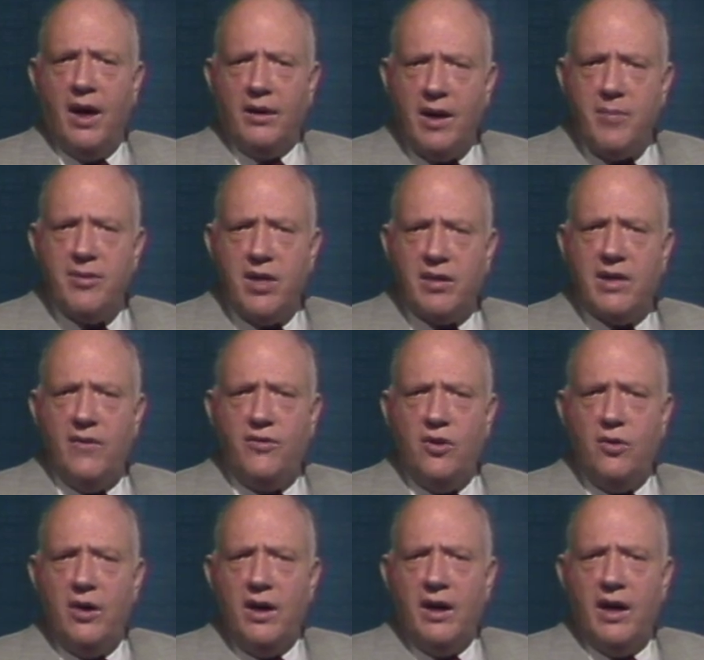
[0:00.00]
Let me just give
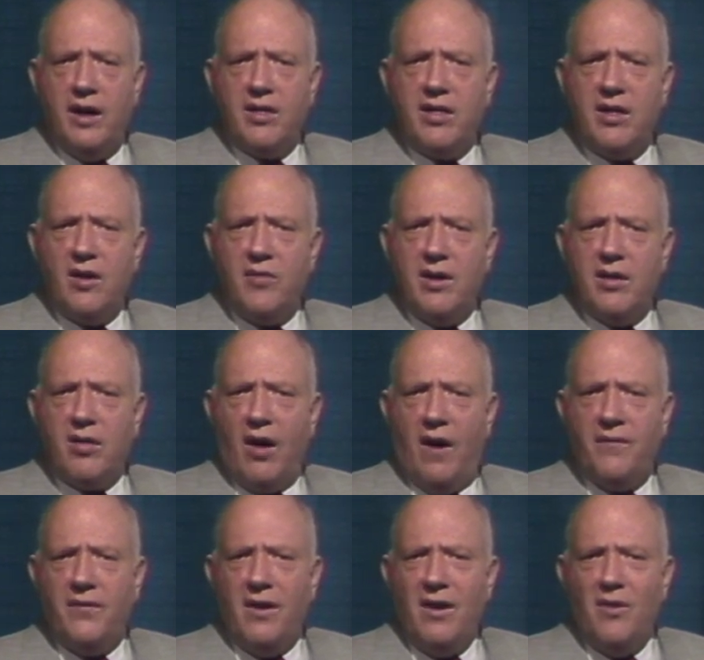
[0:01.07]
you a series
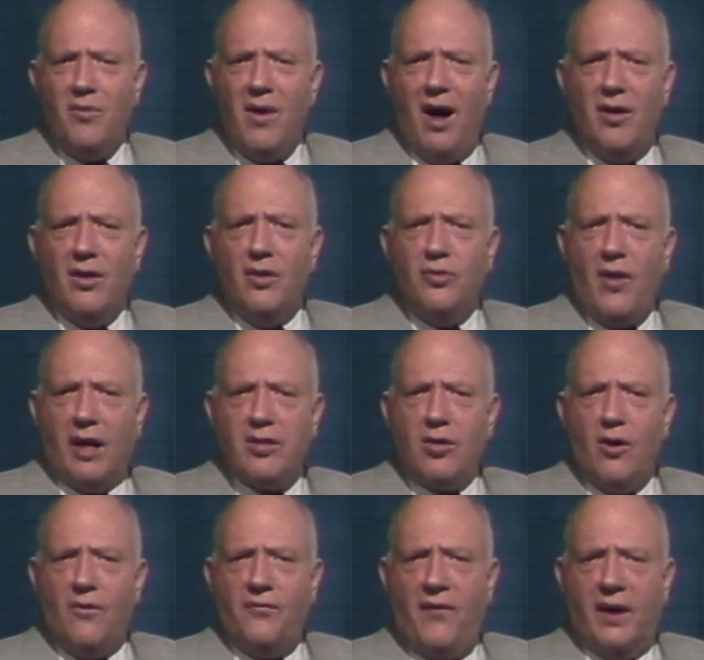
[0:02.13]
of, well, not
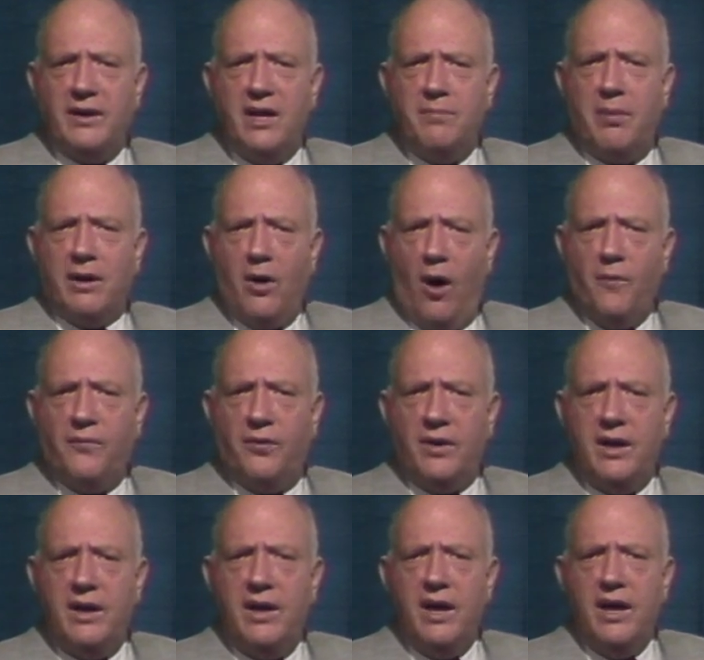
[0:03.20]
so funny, but
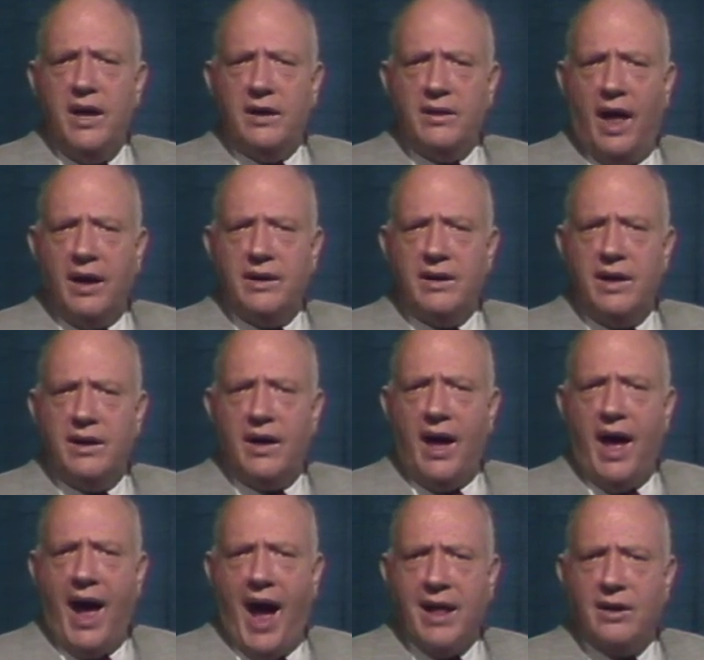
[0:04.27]
hopefully enlightening
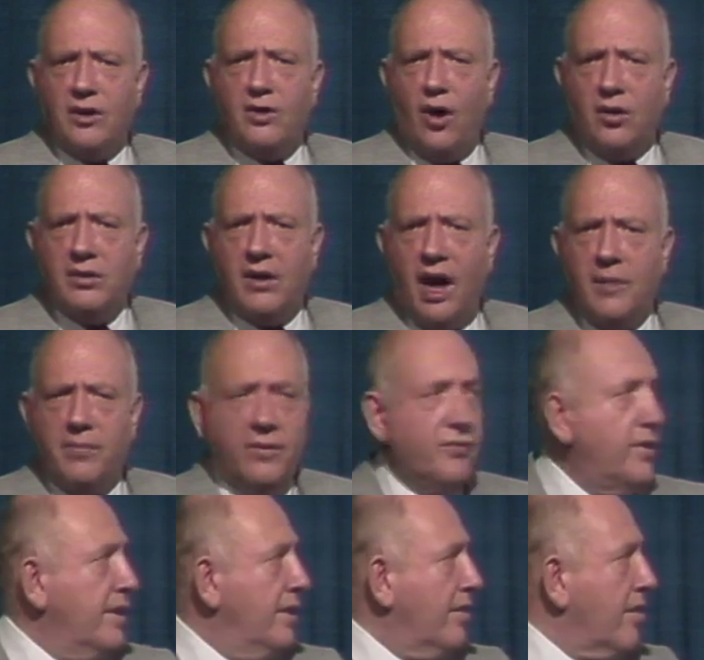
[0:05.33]
anecdote type of
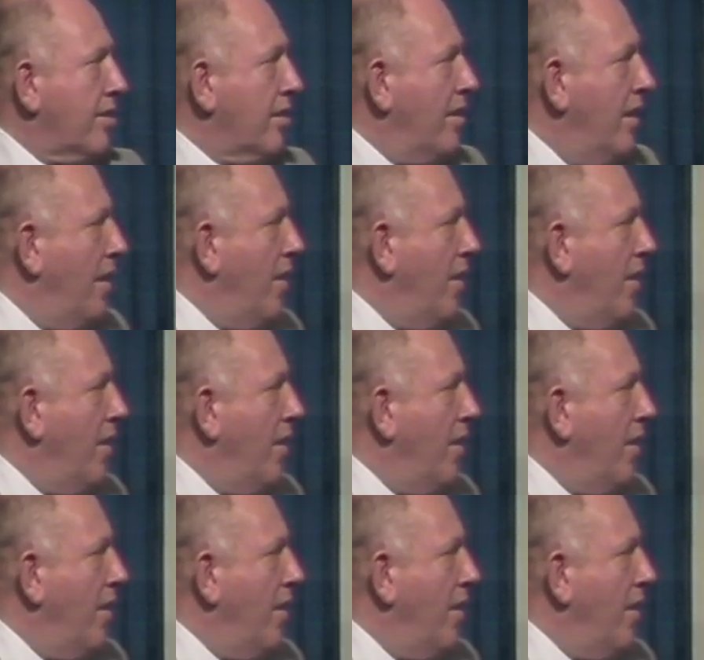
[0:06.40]
riddles.